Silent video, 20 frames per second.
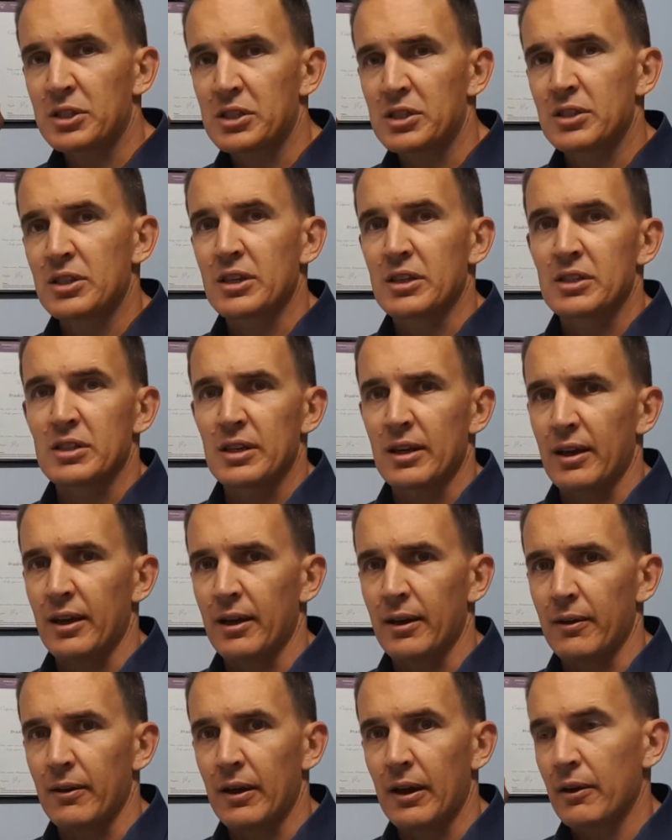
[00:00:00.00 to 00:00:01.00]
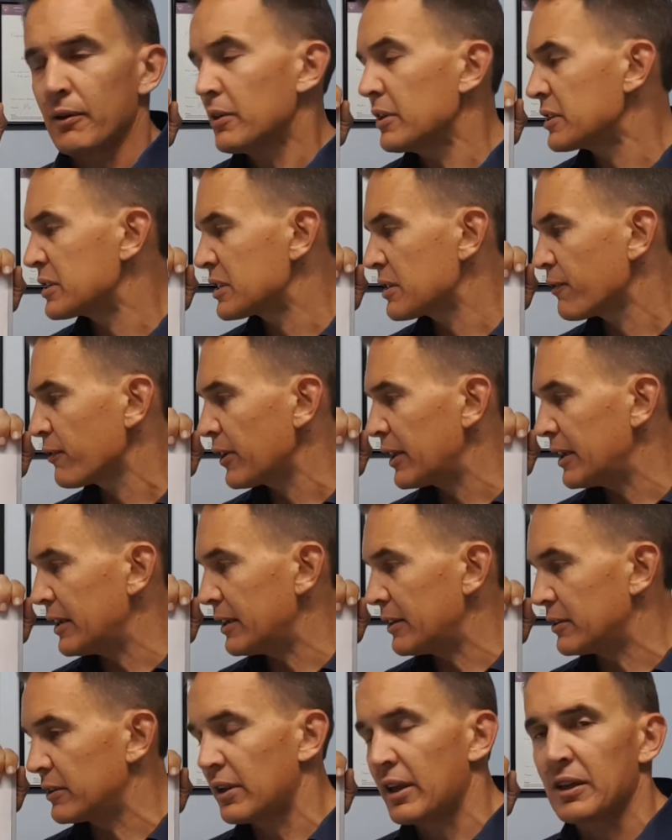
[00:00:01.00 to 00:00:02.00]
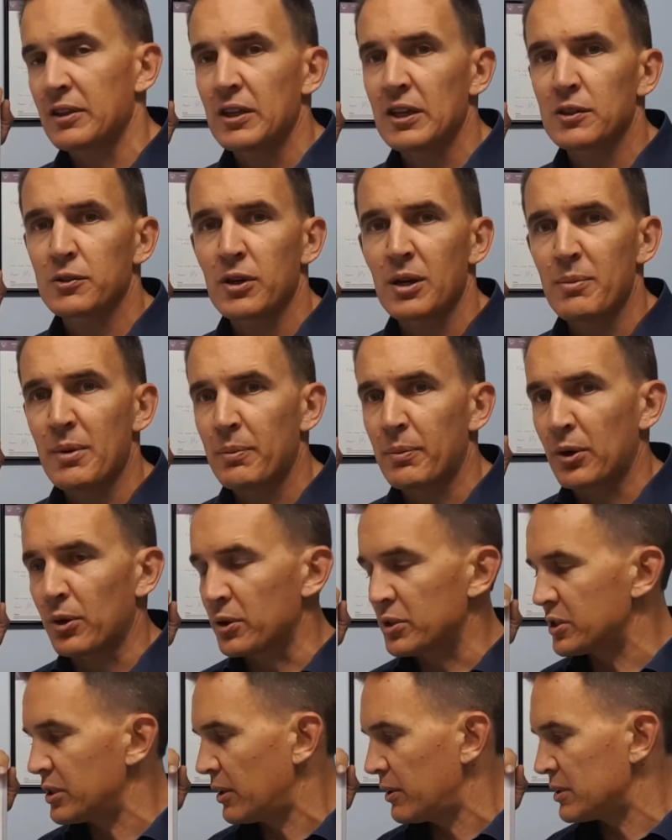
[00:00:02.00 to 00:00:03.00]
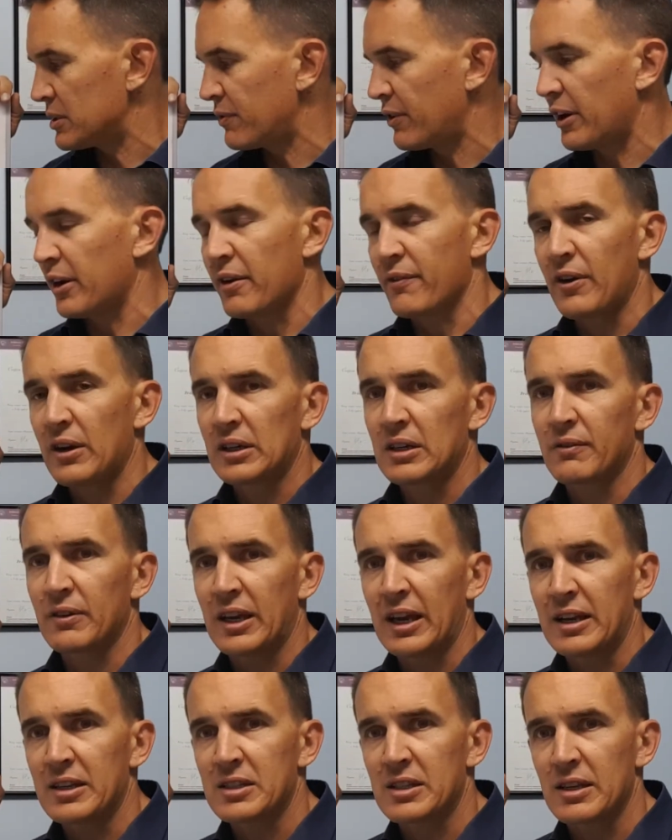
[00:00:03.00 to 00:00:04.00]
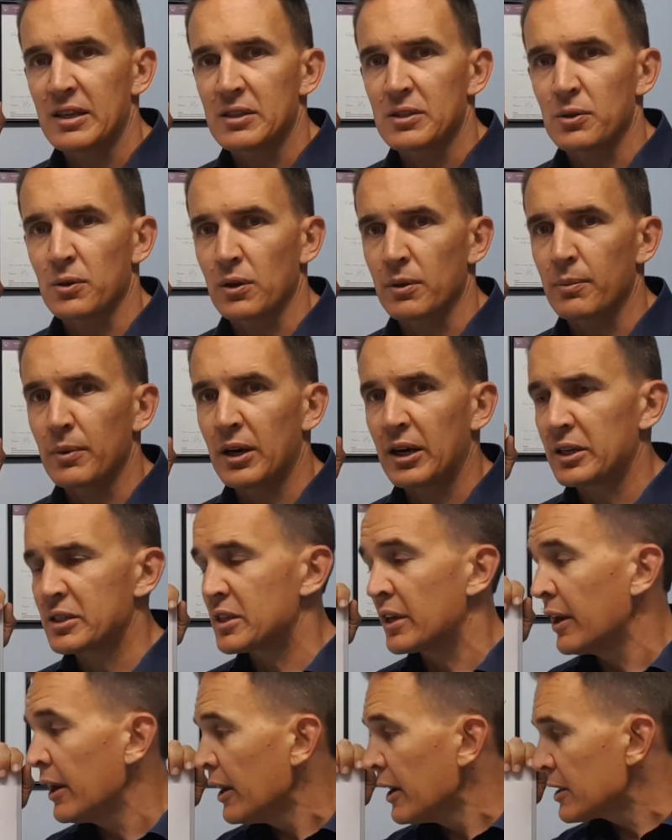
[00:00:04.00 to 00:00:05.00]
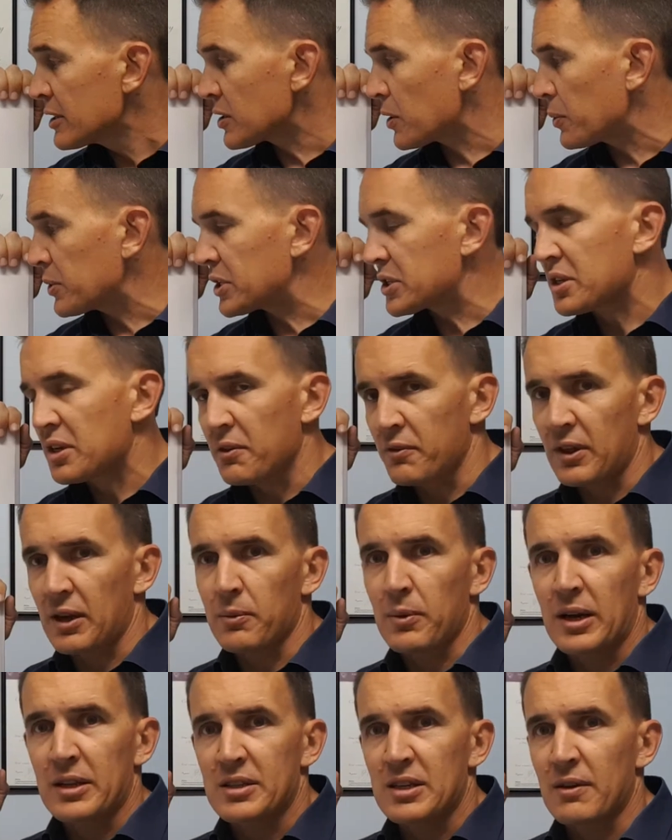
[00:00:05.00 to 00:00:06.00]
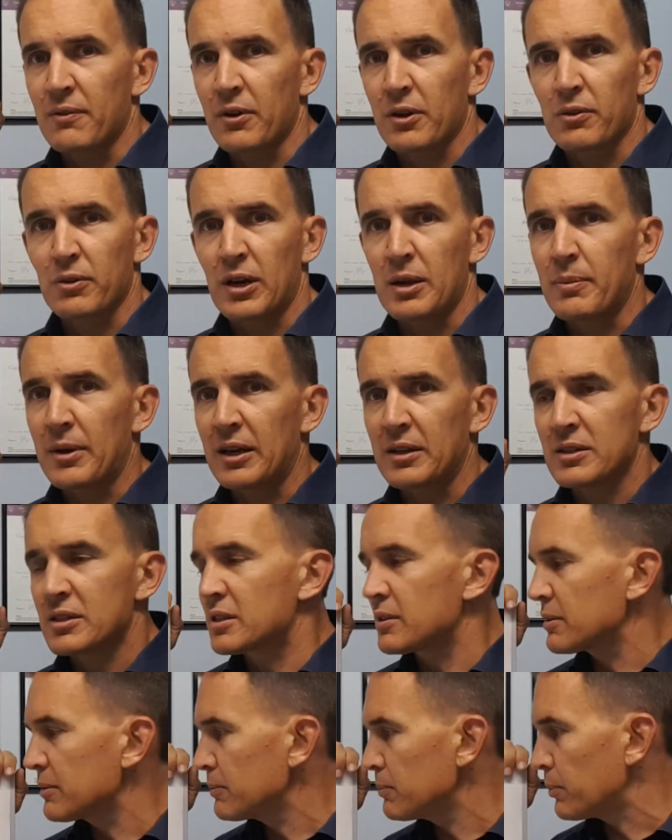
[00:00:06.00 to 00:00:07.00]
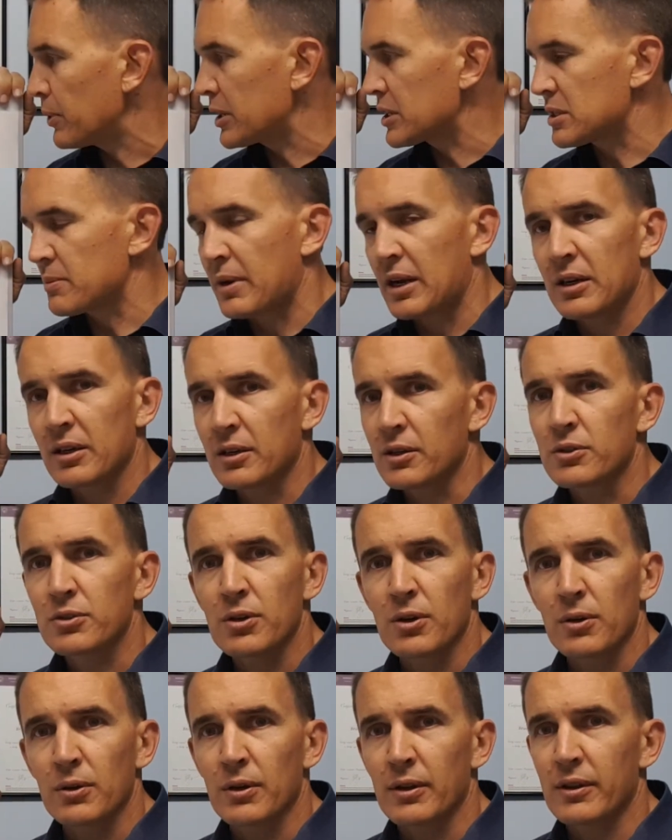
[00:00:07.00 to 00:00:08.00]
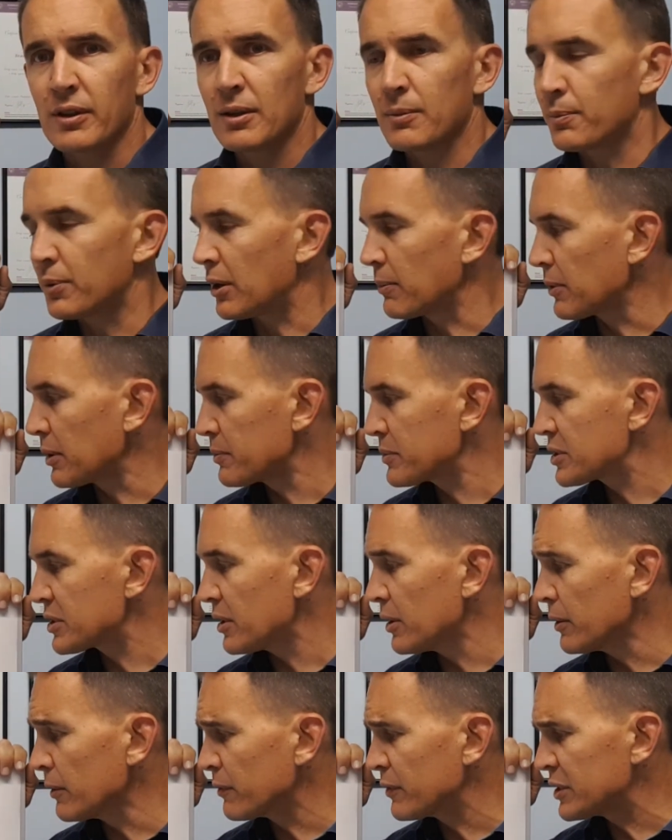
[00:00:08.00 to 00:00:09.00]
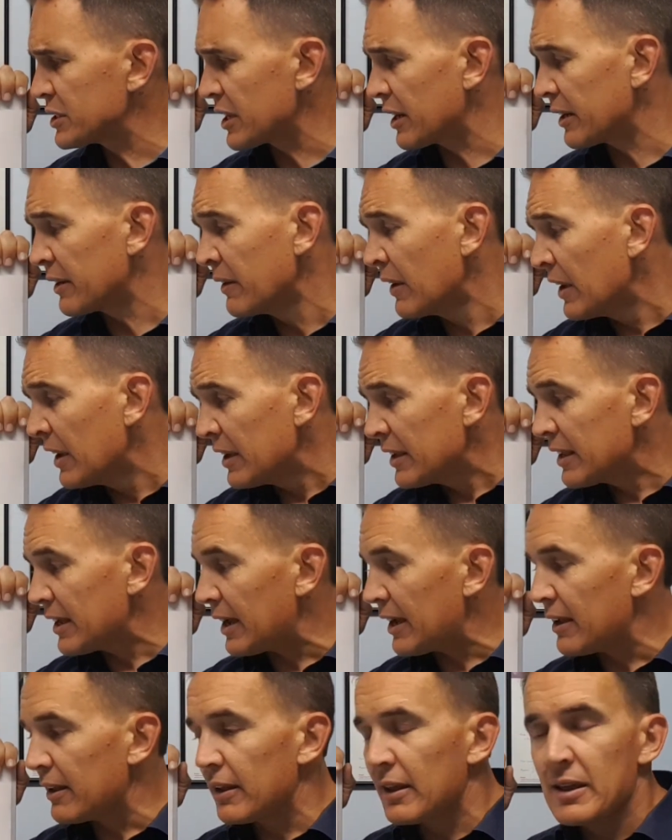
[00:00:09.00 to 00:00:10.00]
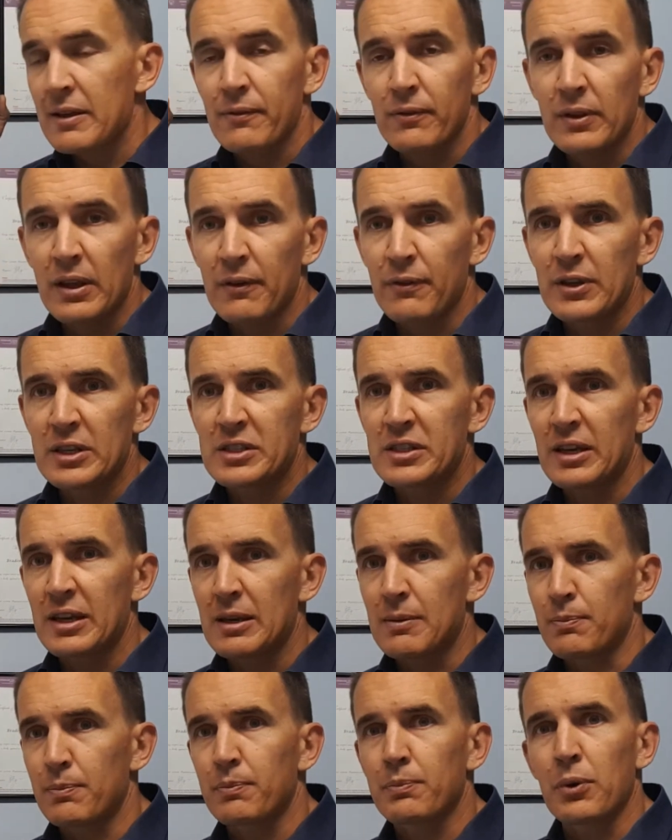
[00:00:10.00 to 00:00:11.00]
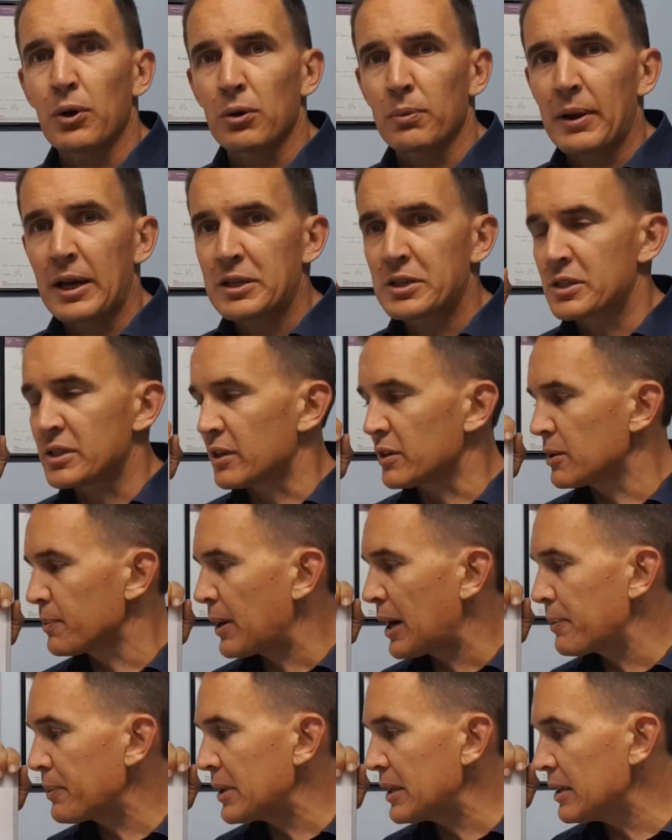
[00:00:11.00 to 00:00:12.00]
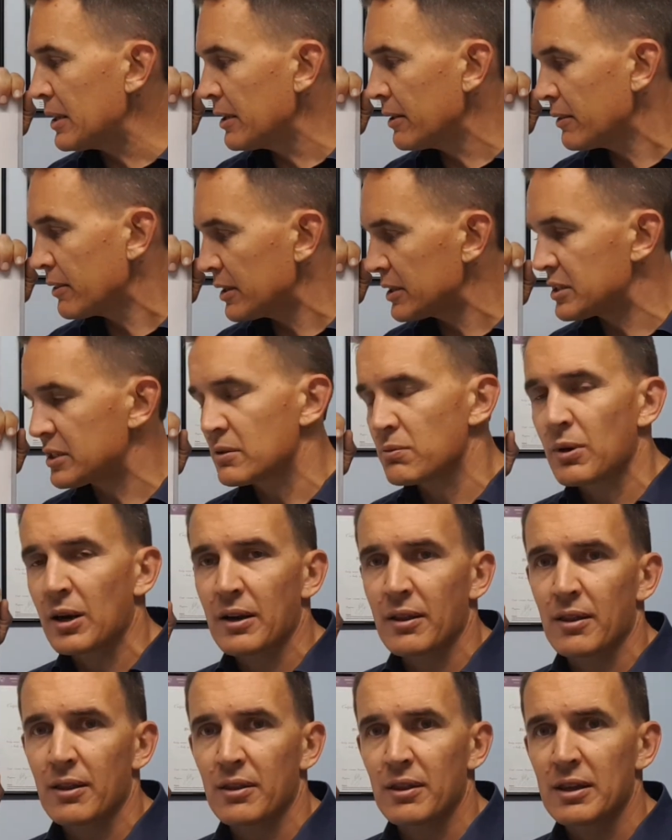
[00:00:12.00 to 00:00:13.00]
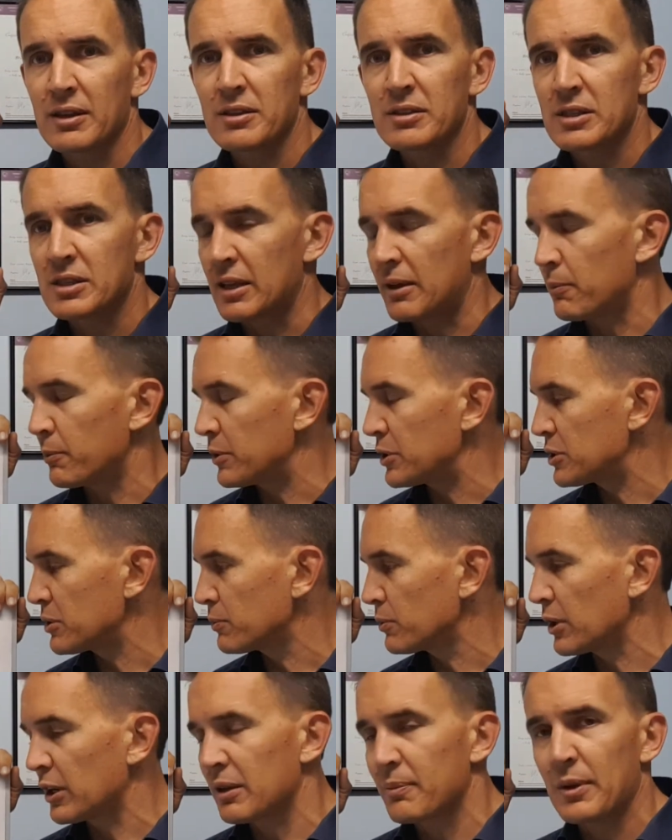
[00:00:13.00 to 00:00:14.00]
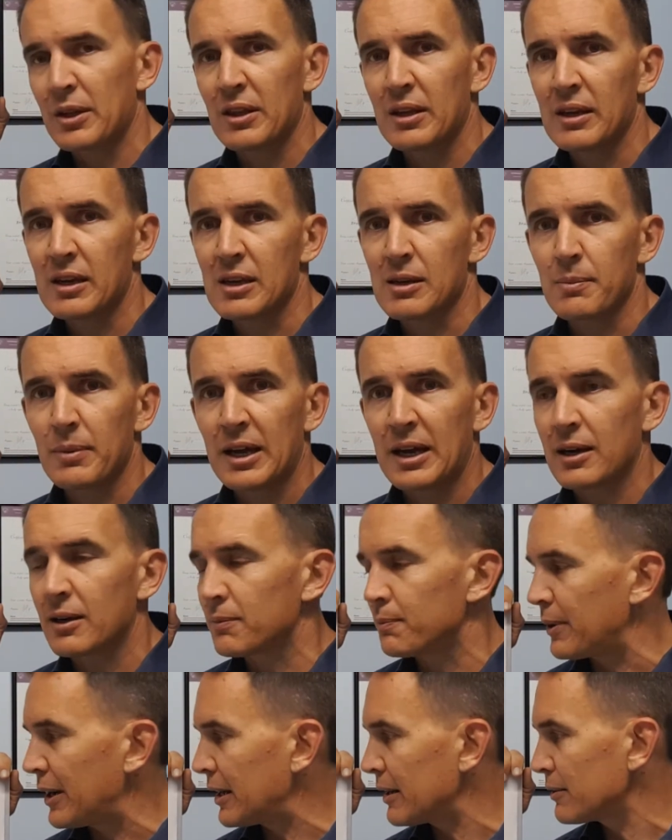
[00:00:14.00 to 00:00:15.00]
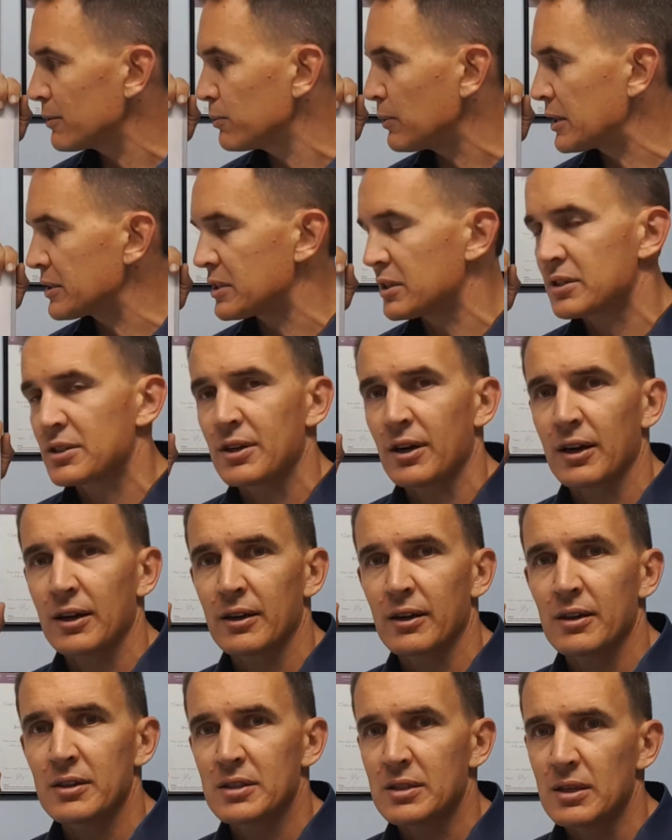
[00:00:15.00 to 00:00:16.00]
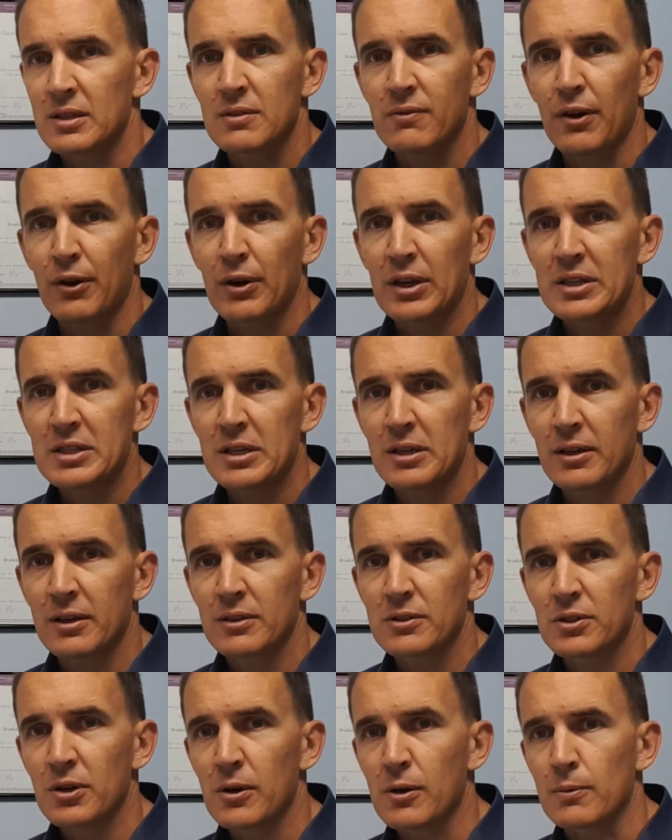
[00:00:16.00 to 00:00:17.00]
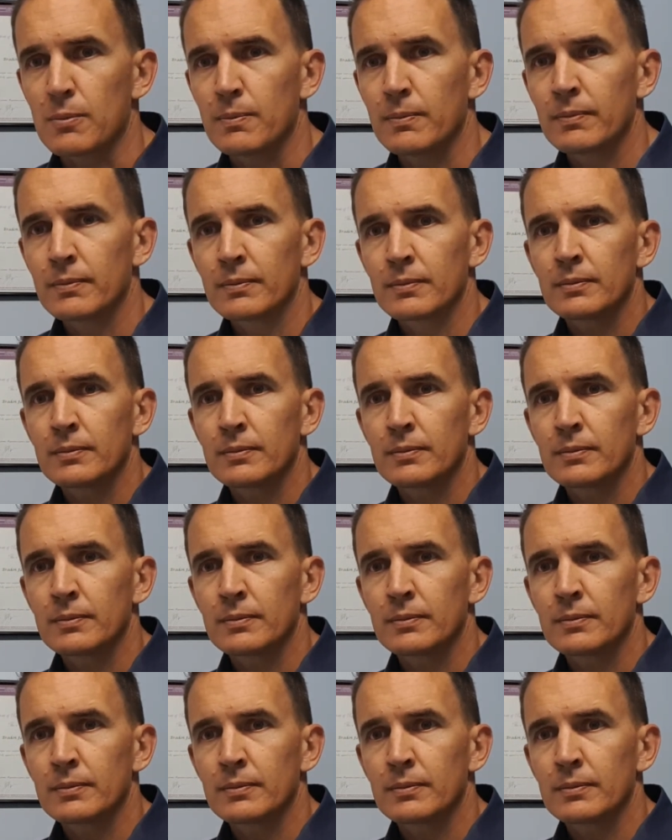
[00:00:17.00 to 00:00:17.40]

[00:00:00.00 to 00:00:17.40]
which is just it's a flea and tick treatment, but also is very effective against these sort of mites. So we just give that once every 3 months, brings them under control, and the problem's solved. So yeah, if you see bald patches on your puppy, this is one of the things that we should really be thinking about, but once it's diagnosed, it's very easy to control.